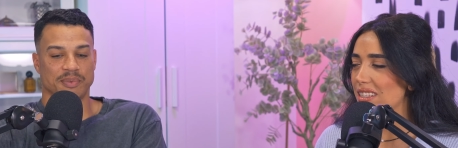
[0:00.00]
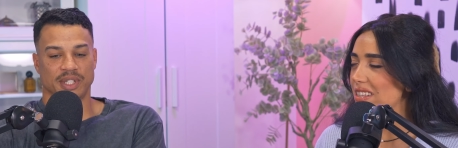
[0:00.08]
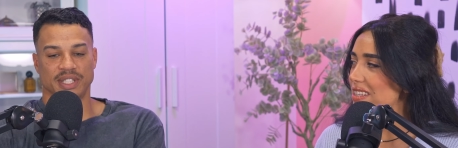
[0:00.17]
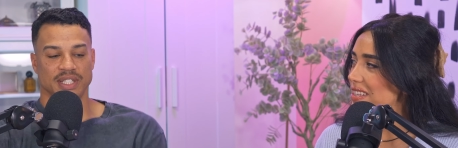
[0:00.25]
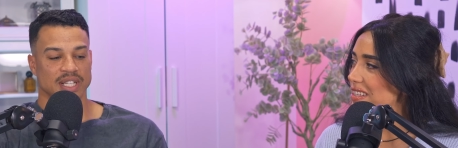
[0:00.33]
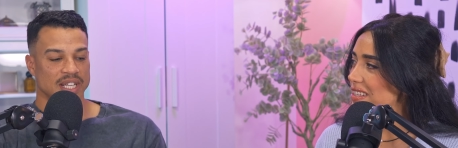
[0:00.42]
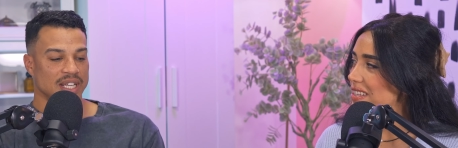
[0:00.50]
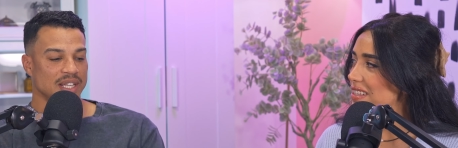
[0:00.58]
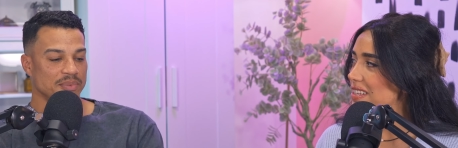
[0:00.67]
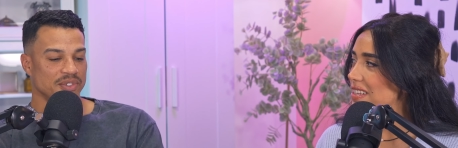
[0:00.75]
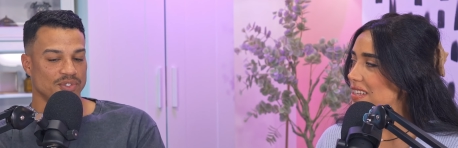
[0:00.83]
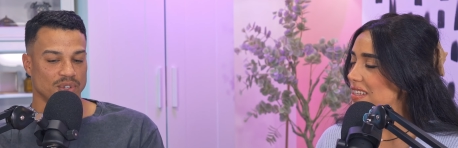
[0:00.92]
Speaker 1: But
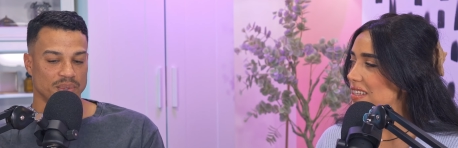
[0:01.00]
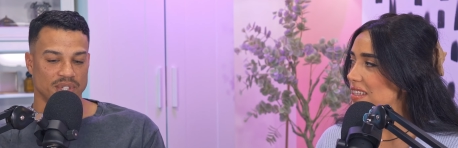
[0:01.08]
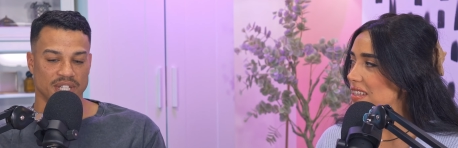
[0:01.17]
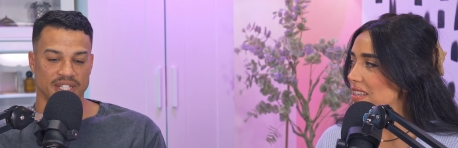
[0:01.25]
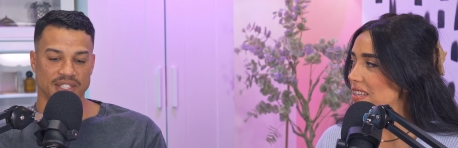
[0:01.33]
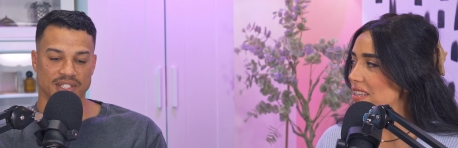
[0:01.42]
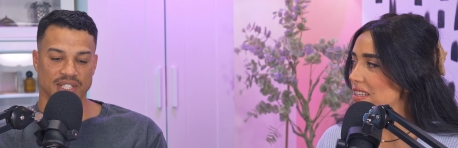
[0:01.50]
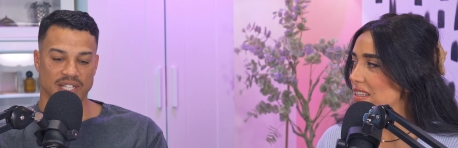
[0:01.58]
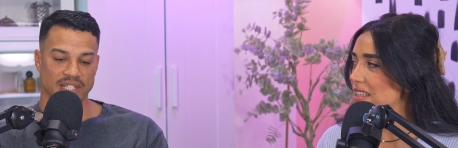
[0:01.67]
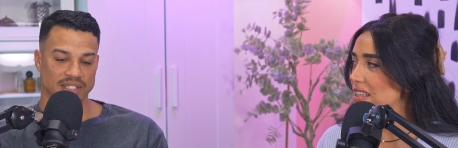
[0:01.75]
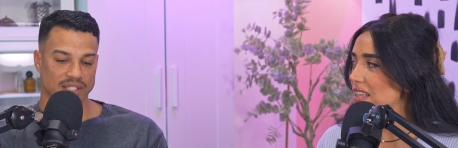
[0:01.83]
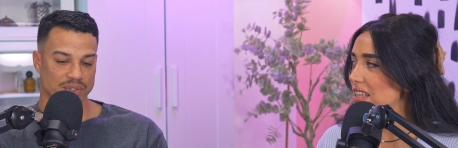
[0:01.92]
before we get into
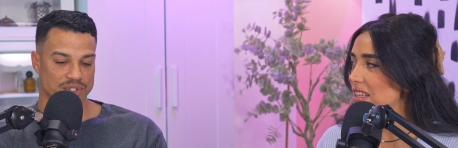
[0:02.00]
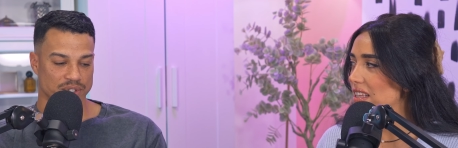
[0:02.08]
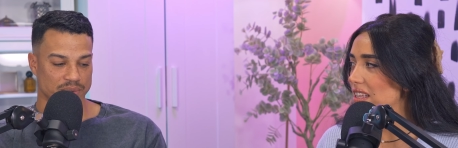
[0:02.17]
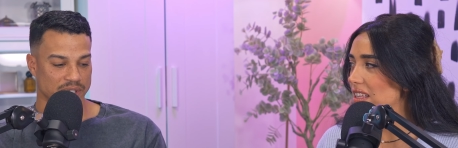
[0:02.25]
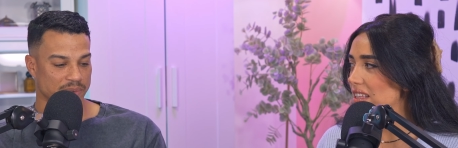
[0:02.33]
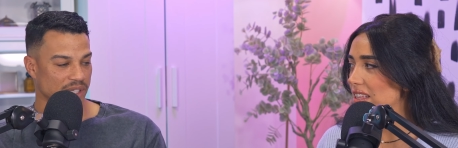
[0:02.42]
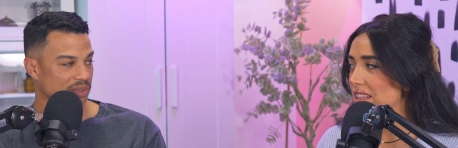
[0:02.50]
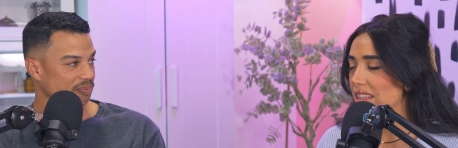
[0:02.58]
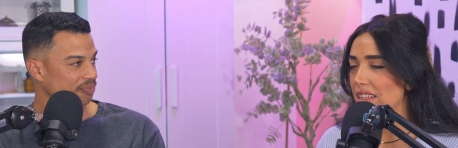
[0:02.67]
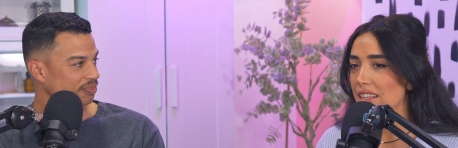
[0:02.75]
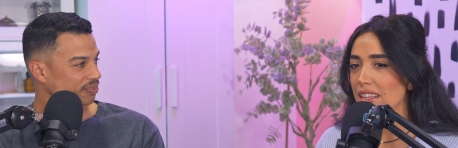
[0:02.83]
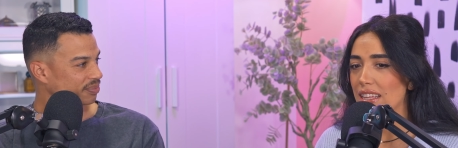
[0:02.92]
that, how was your week,
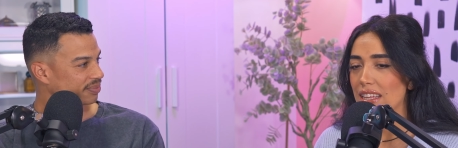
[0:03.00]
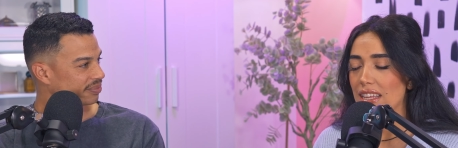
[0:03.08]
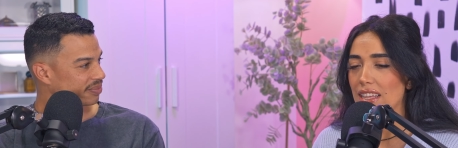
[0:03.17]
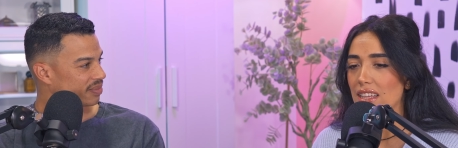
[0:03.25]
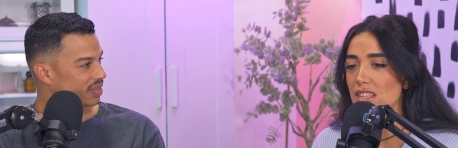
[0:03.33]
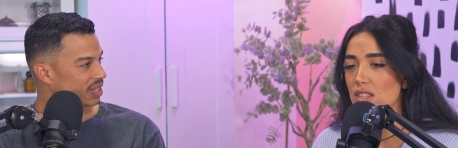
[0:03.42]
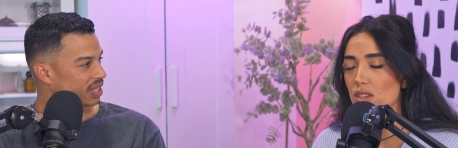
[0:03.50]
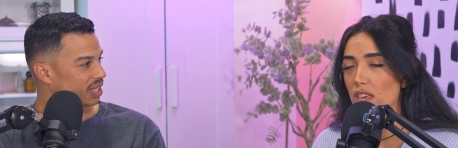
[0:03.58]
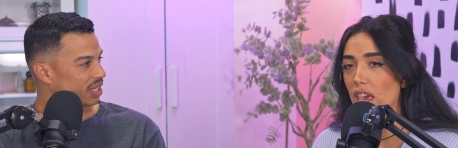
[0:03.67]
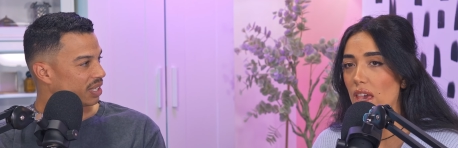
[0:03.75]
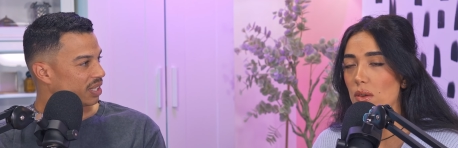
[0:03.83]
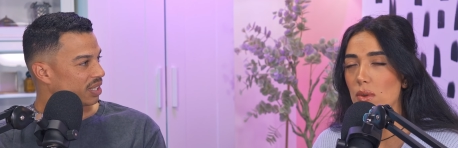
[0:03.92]
babe?
Speaker 2: It's
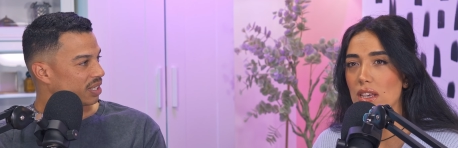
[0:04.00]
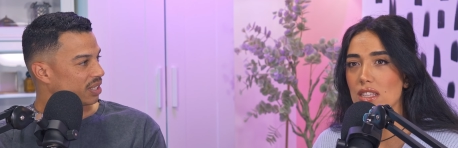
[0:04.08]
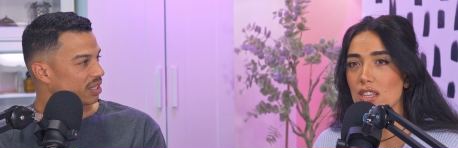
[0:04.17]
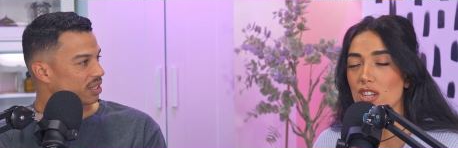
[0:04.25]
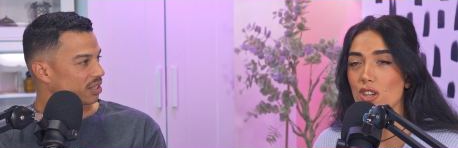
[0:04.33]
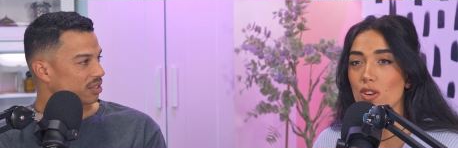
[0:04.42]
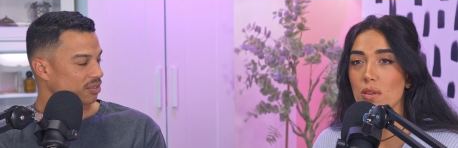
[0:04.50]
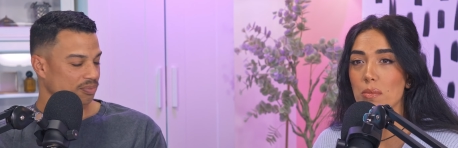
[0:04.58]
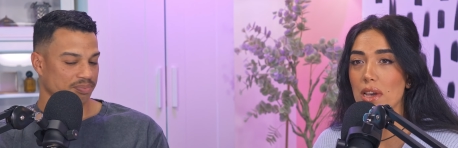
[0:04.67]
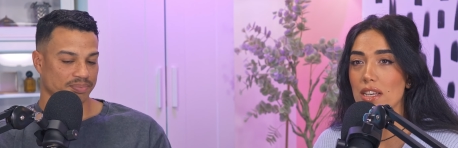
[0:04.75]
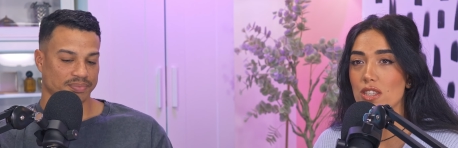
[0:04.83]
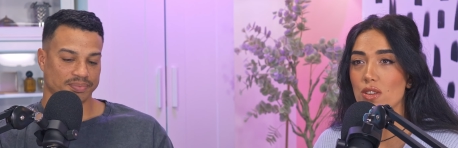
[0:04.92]
okay. Weeks are
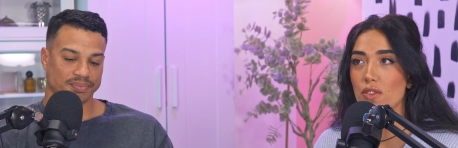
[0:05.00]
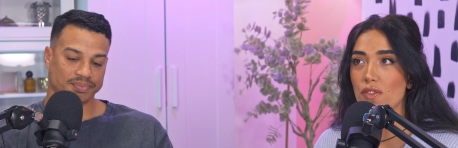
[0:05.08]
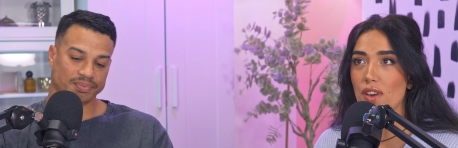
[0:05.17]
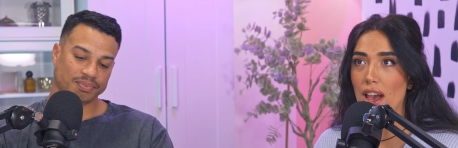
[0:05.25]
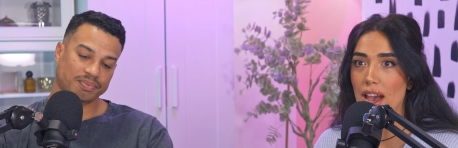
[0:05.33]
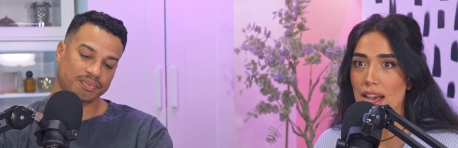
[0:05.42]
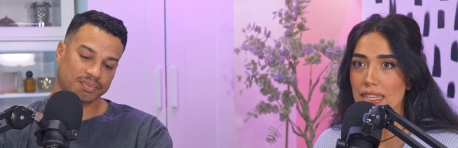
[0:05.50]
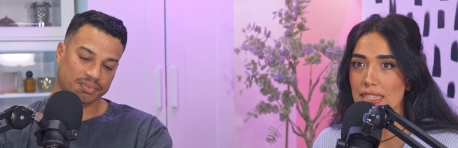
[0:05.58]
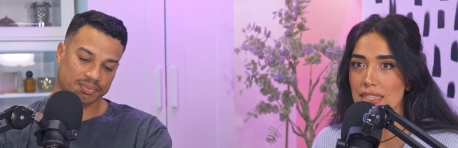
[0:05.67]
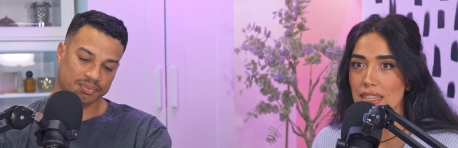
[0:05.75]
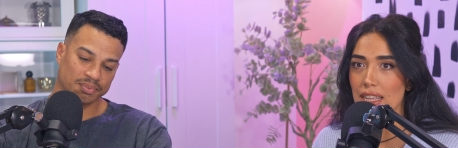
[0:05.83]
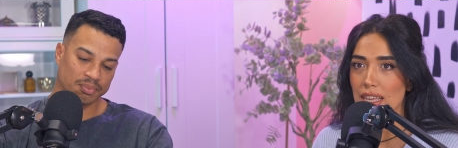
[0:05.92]
going by so
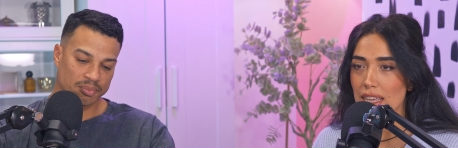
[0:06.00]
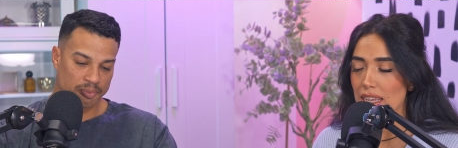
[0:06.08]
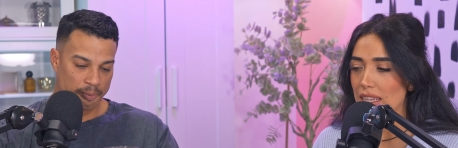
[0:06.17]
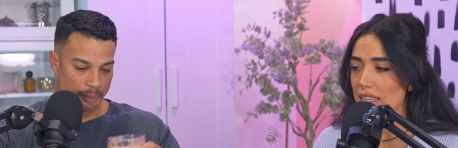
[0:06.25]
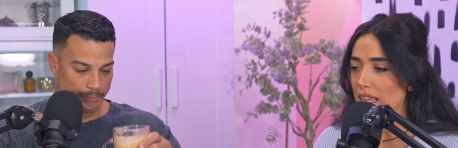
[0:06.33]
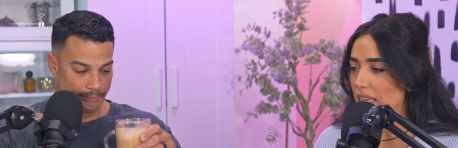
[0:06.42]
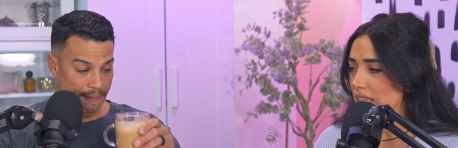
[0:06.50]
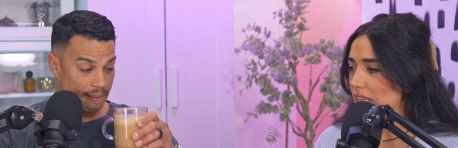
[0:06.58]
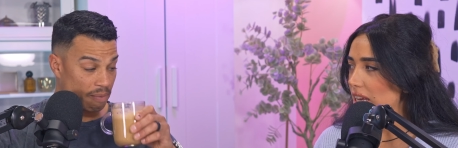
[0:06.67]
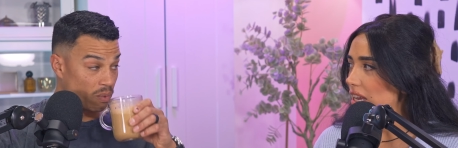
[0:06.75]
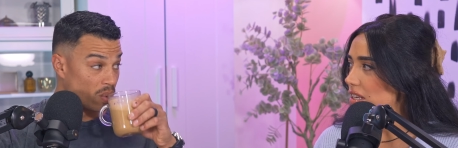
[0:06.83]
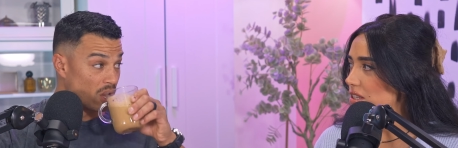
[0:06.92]
fast. Like
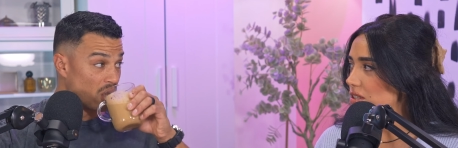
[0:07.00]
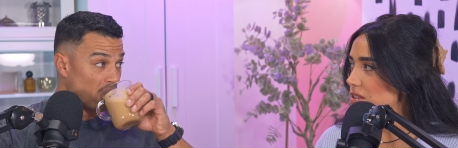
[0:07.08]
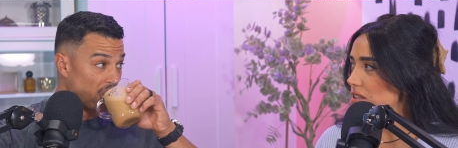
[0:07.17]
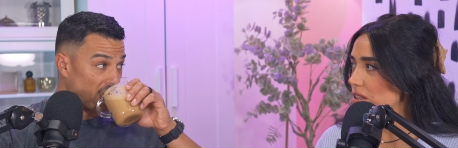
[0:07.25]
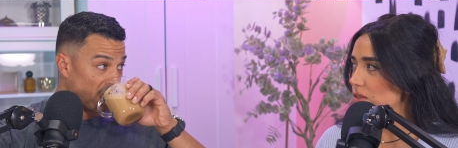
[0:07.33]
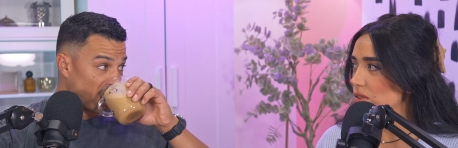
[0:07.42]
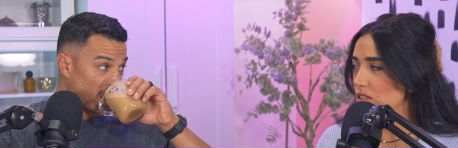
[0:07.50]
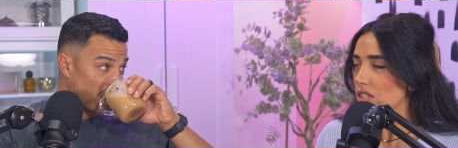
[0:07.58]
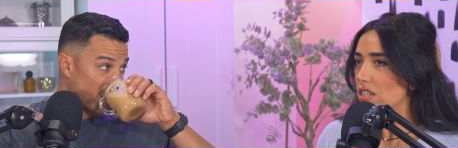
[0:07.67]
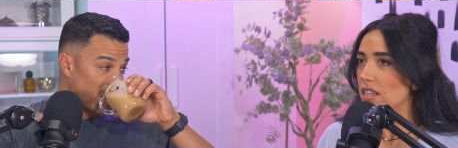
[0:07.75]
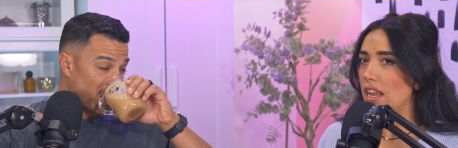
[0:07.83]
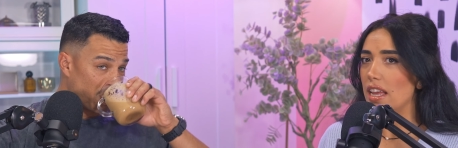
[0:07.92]
mm-hmm. I
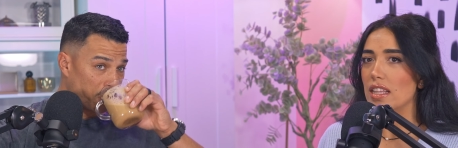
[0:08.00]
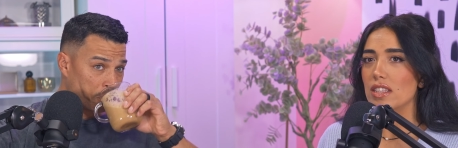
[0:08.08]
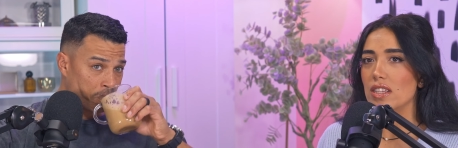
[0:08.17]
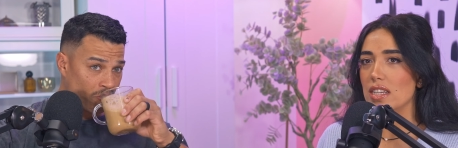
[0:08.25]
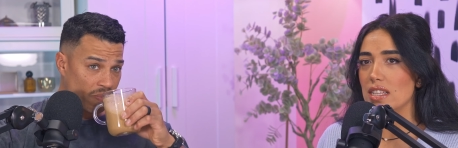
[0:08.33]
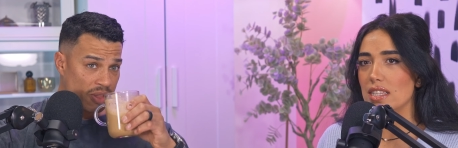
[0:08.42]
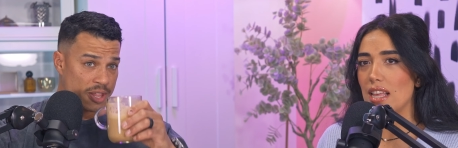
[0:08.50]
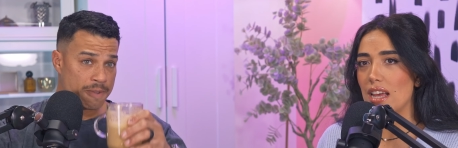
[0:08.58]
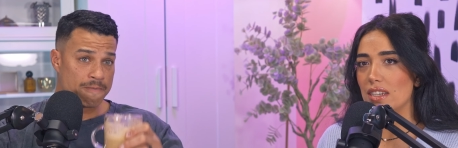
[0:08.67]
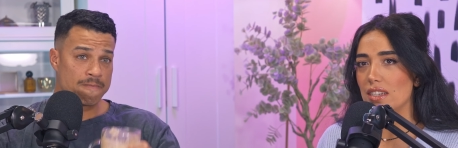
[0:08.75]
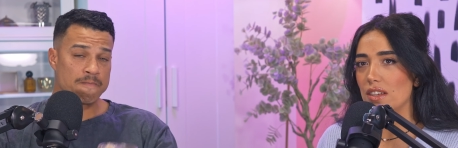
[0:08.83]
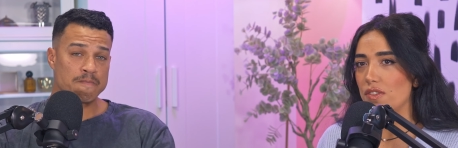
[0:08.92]
even today, today's
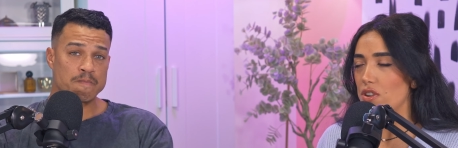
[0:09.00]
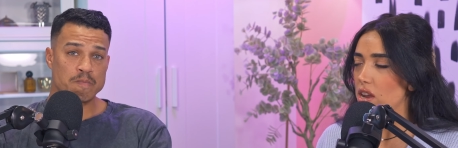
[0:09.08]
Saturday for